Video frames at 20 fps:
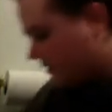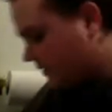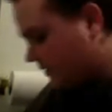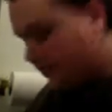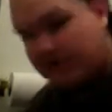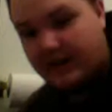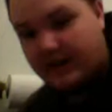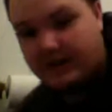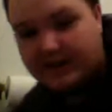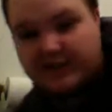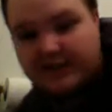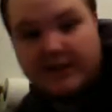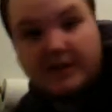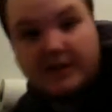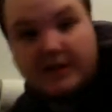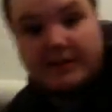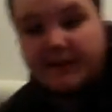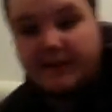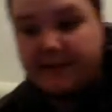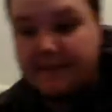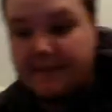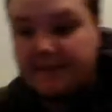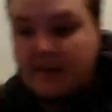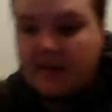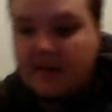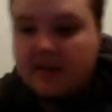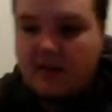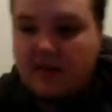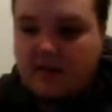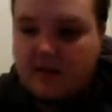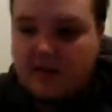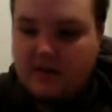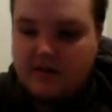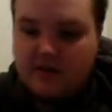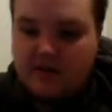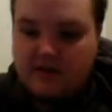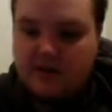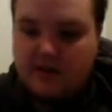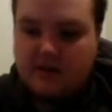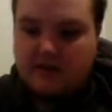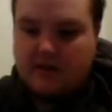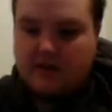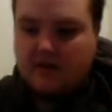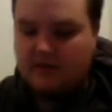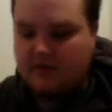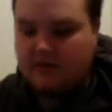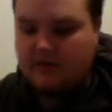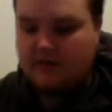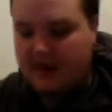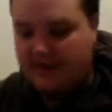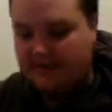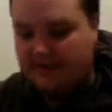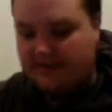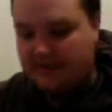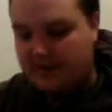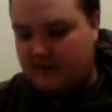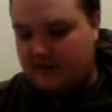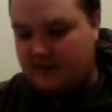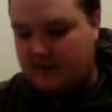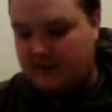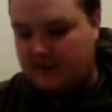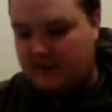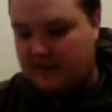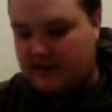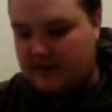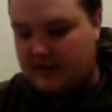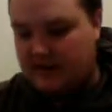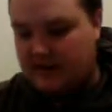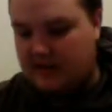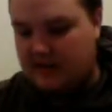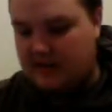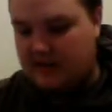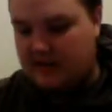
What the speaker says: Anyway, sorry about that. So after you do that,